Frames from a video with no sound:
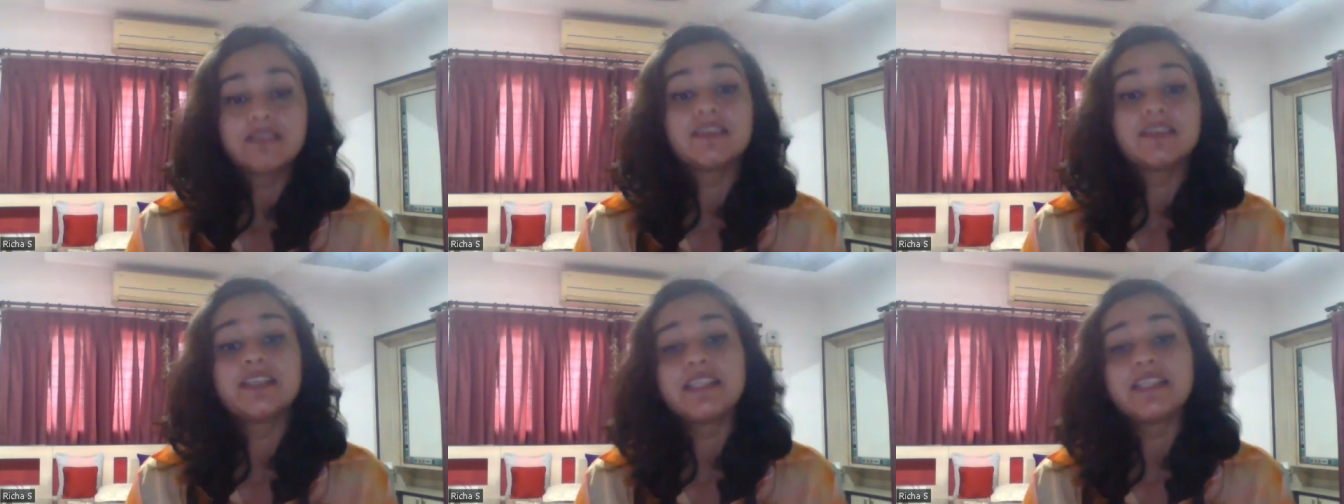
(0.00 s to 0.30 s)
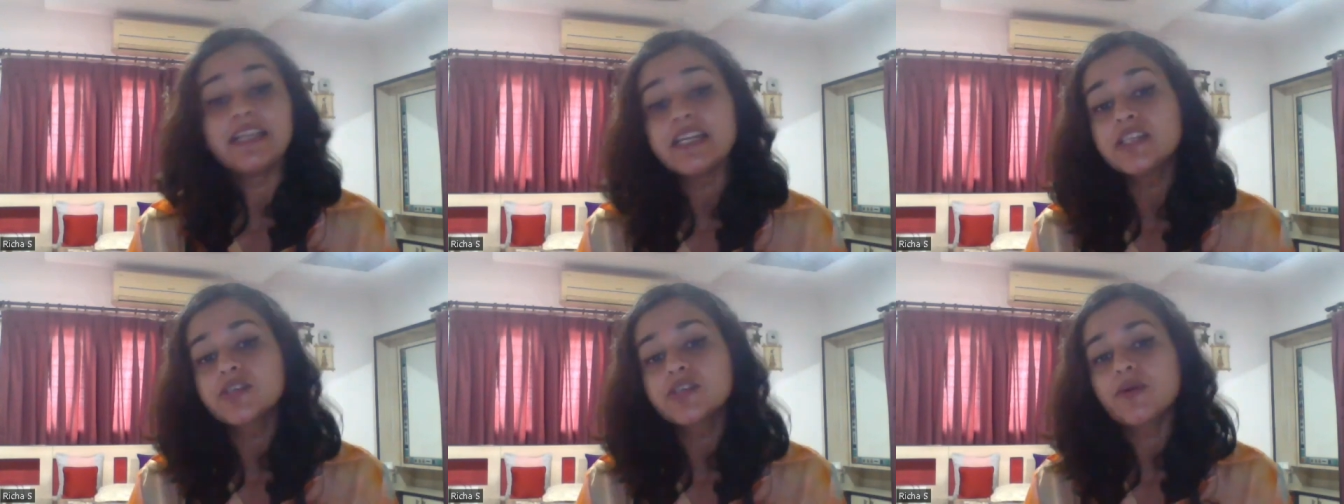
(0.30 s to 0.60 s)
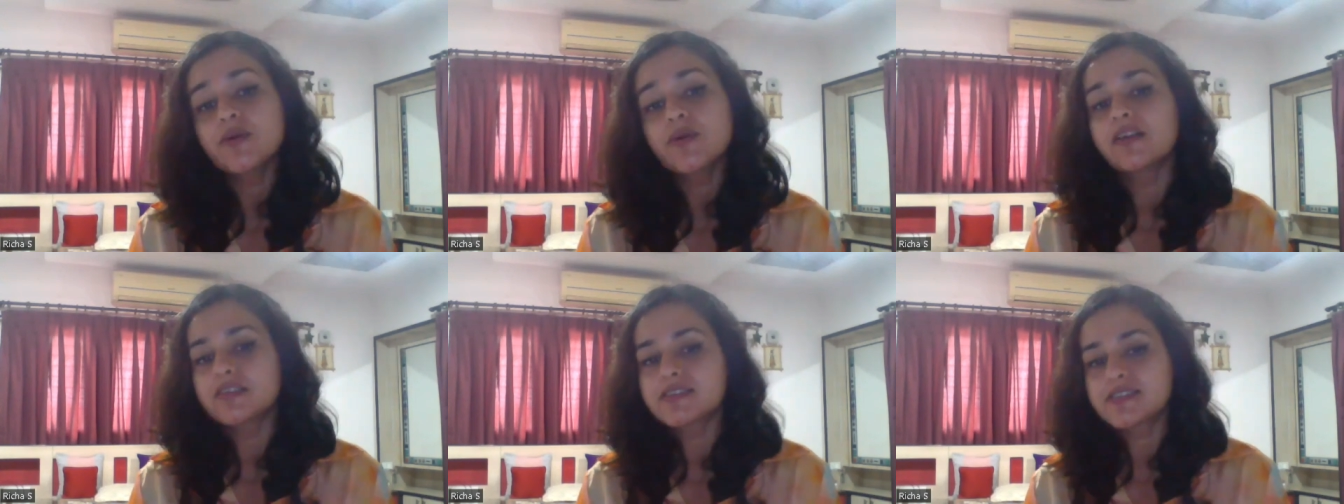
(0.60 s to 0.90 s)
the need
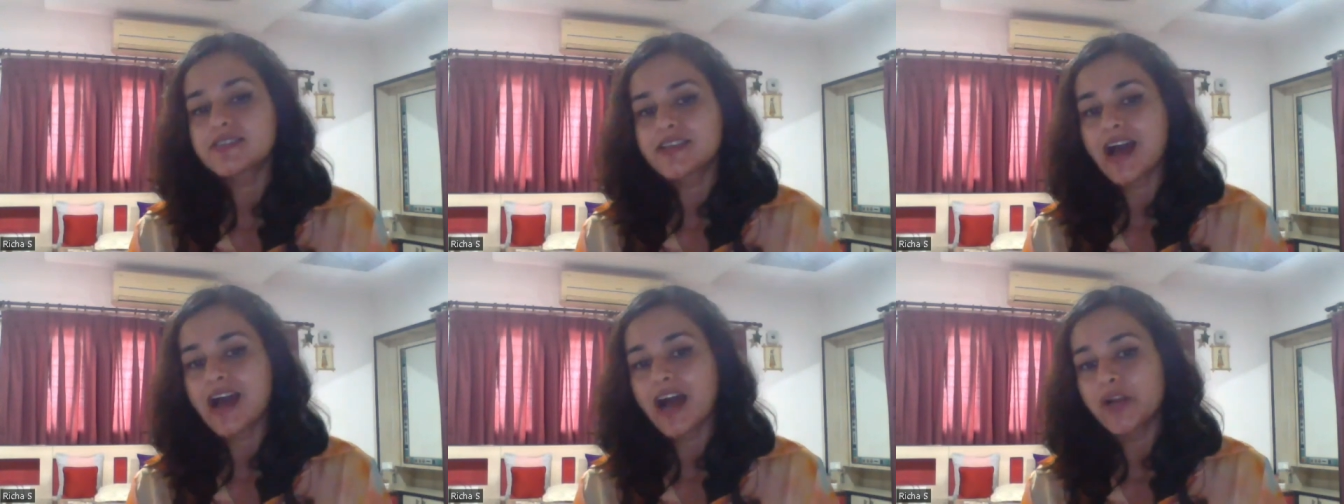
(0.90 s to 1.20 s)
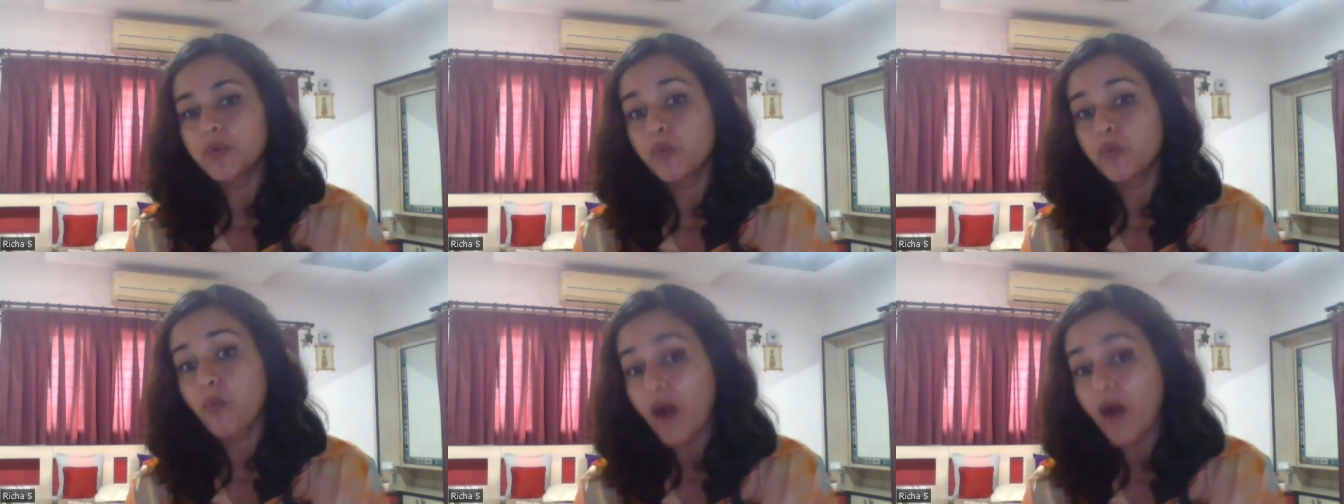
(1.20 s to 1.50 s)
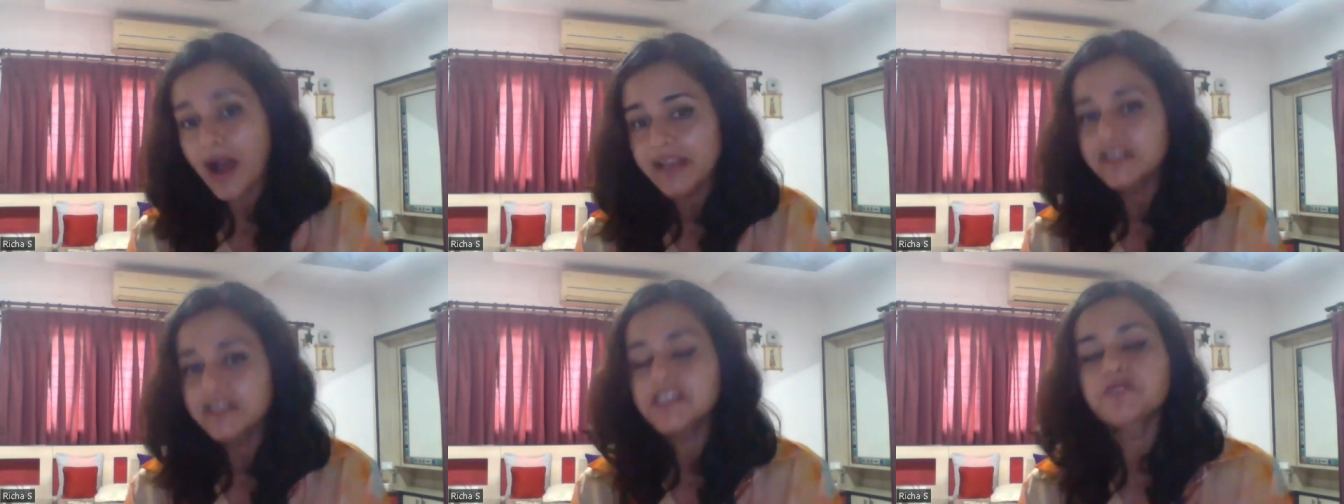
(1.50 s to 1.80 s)
to understand
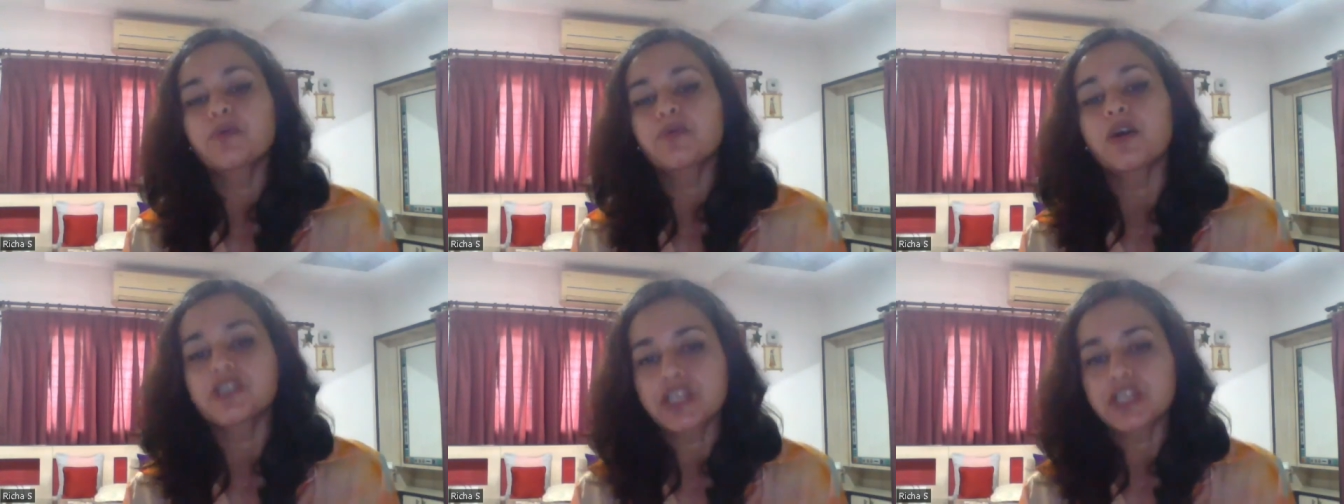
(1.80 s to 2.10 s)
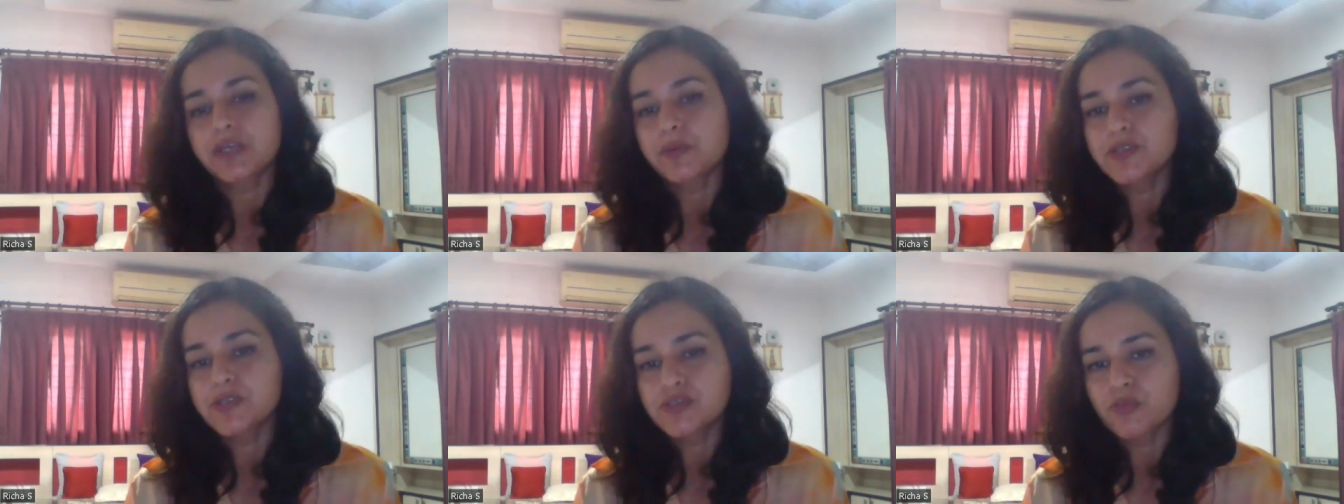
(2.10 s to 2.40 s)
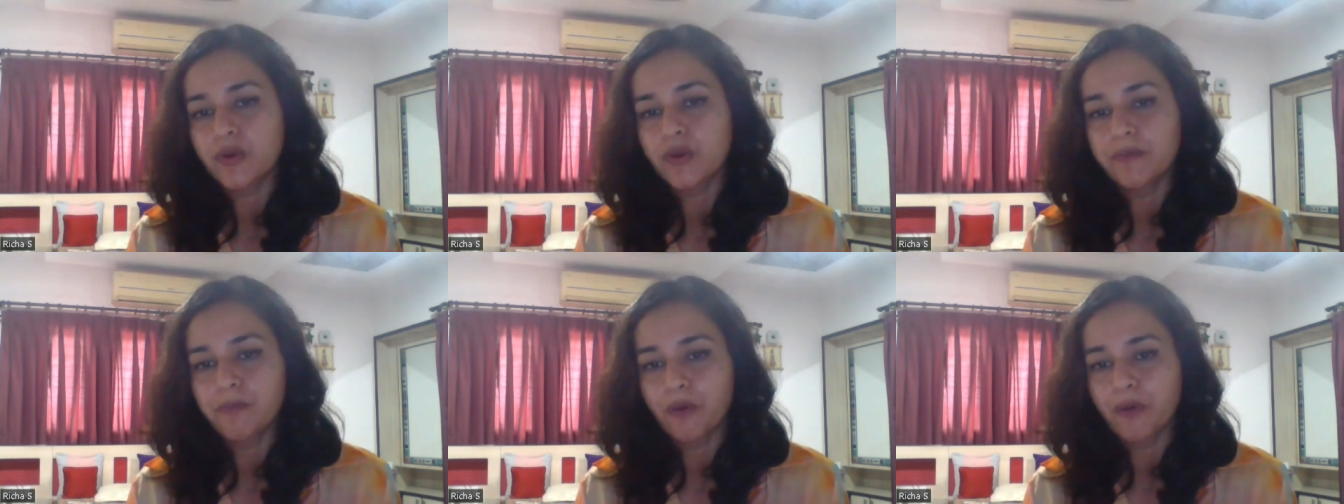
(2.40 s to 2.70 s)
why this project was
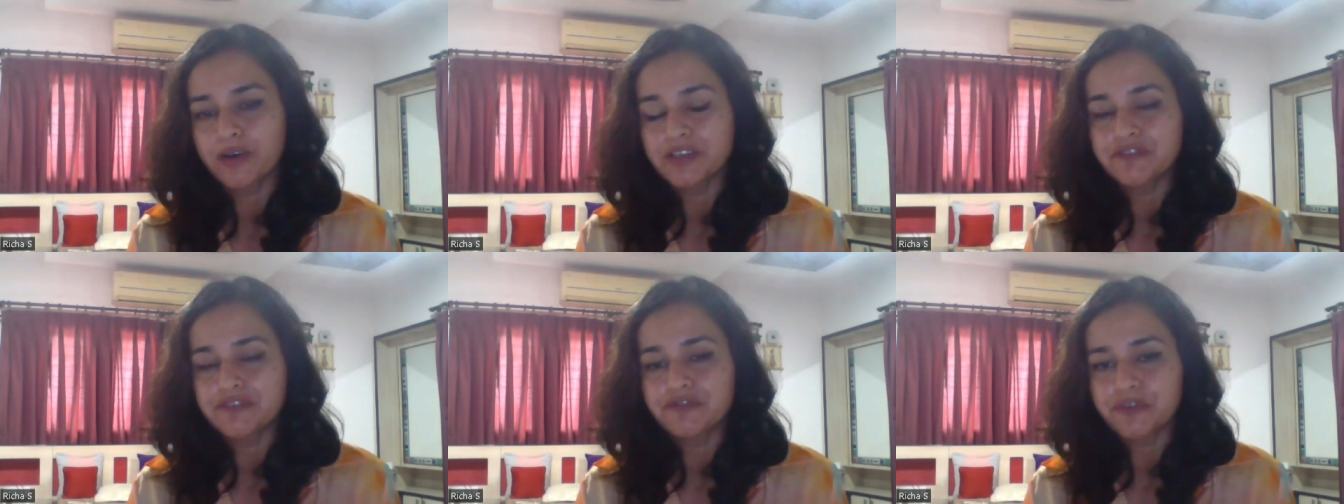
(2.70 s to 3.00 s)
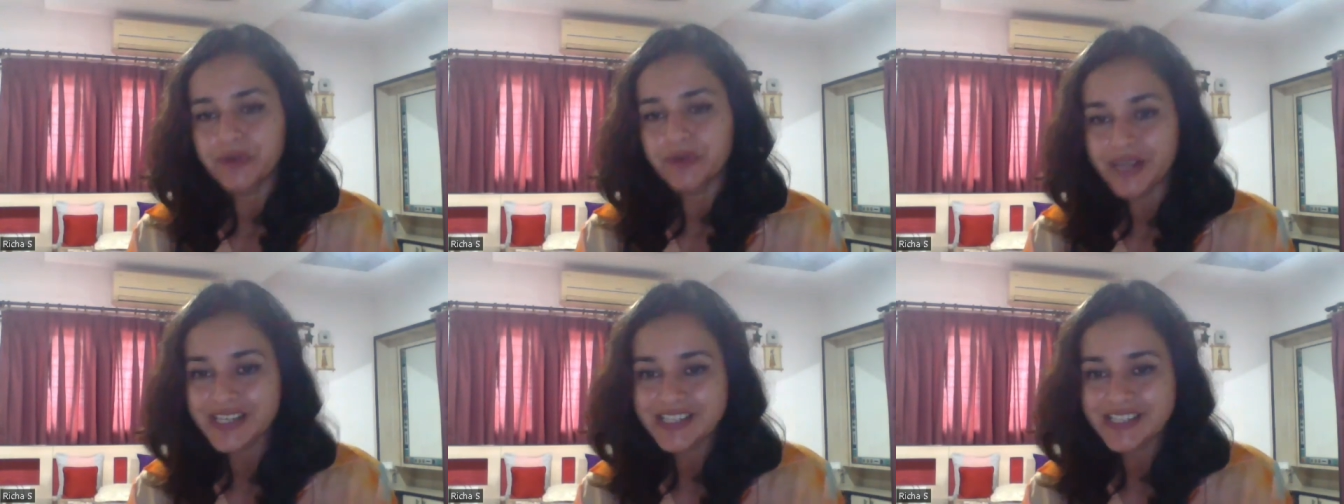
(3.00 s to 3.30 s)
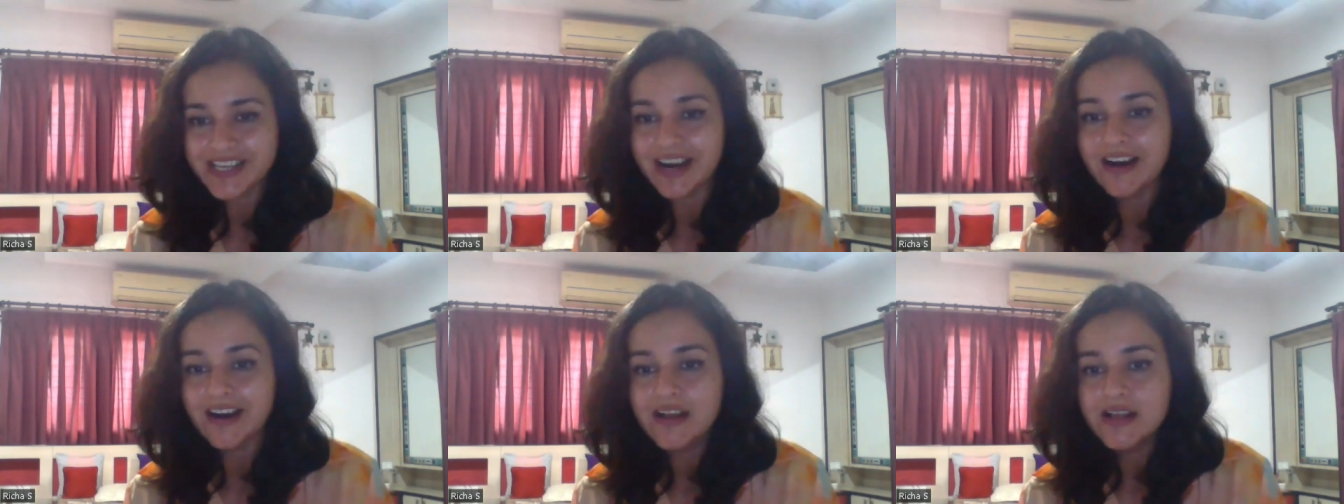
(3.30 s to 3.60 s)
so important for
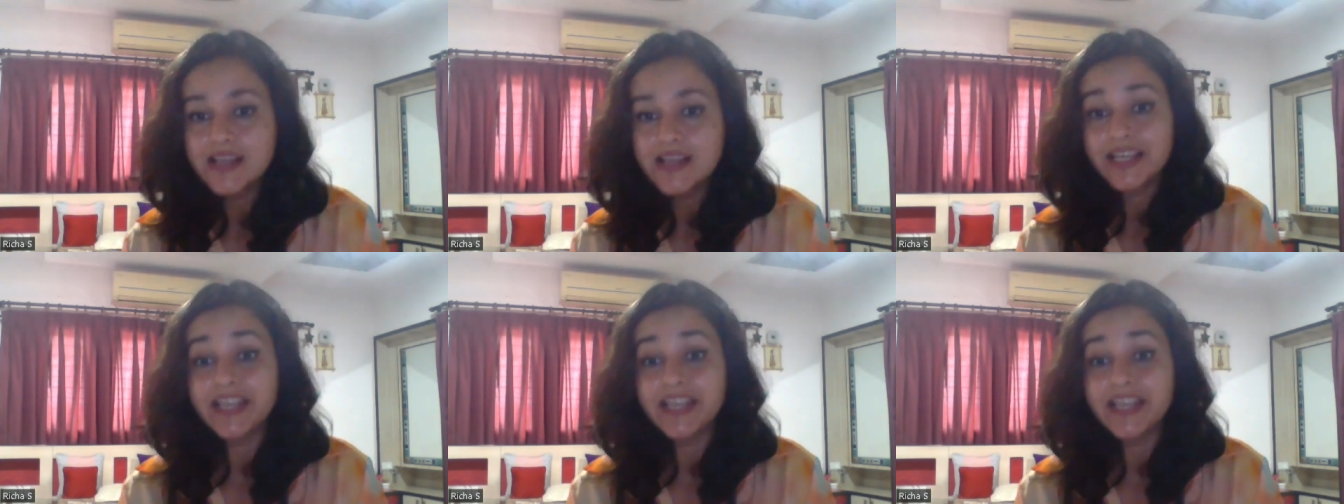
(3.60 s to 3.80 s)
India,